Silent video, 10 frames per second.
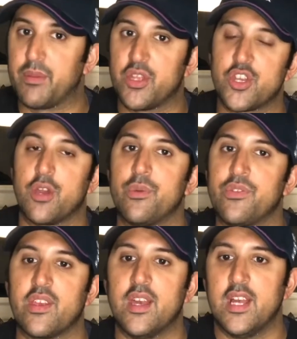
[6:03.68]
they
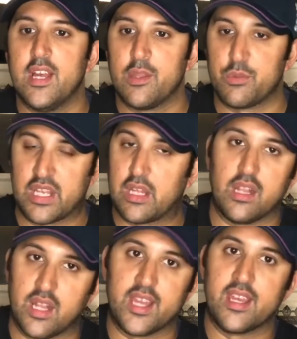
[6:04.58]
chose, there was a
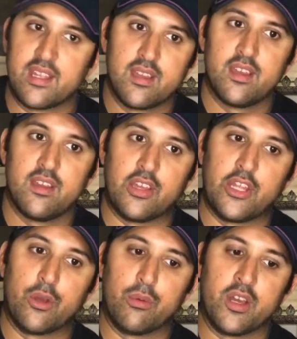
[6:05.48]
clear, you
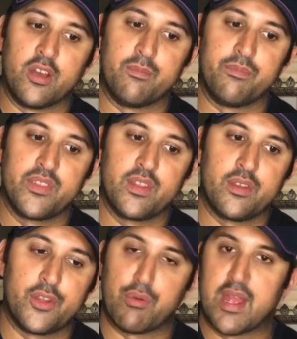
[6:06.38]
know,
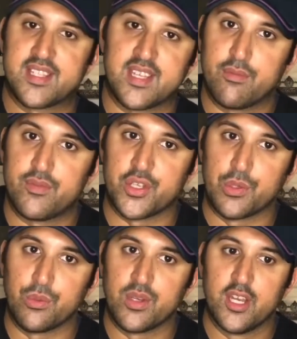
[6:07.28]
directive
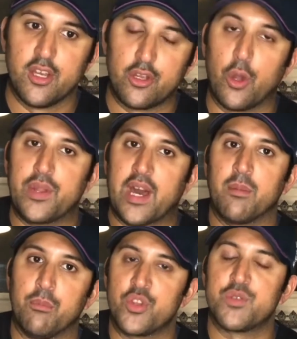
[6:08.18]
to go down a
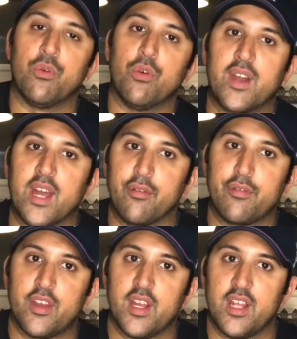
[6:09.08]
much more kind
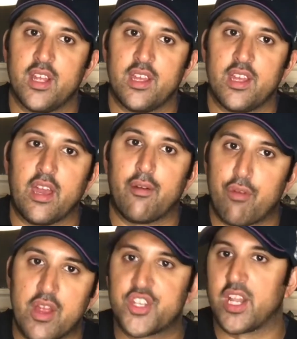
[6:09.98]
of, yeah,
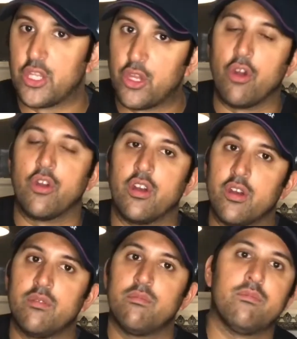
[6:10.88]
fresh, kind of younger,
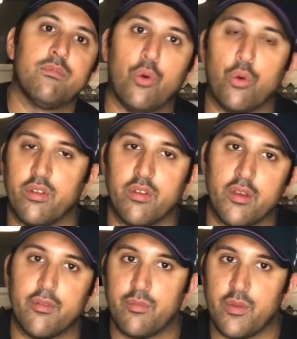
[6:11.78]
or,
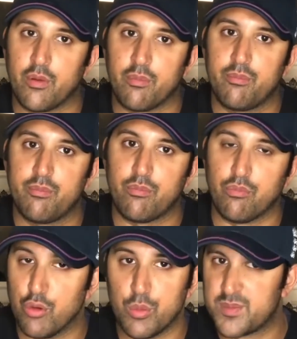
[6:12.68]
you know,
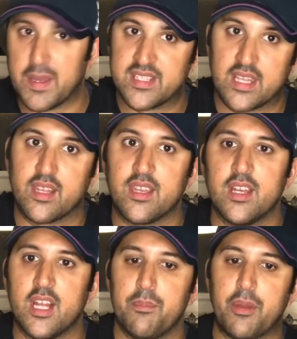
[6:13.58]
route, basically.
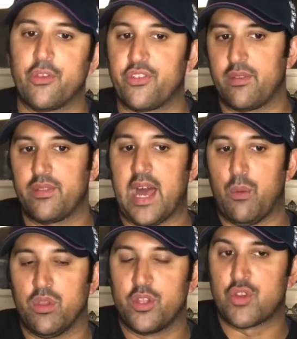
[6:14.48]
Because that
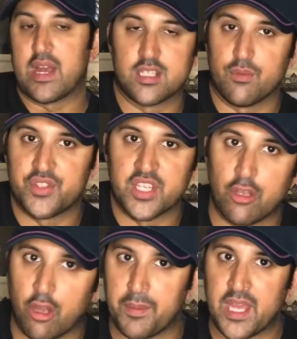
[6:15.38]
will attract, obviously,
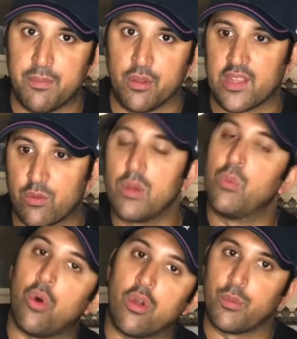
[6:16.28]
younger people. And that's what we
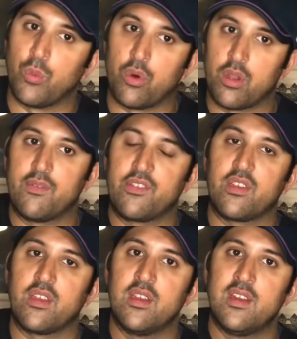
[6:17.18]
want. We want, obviously,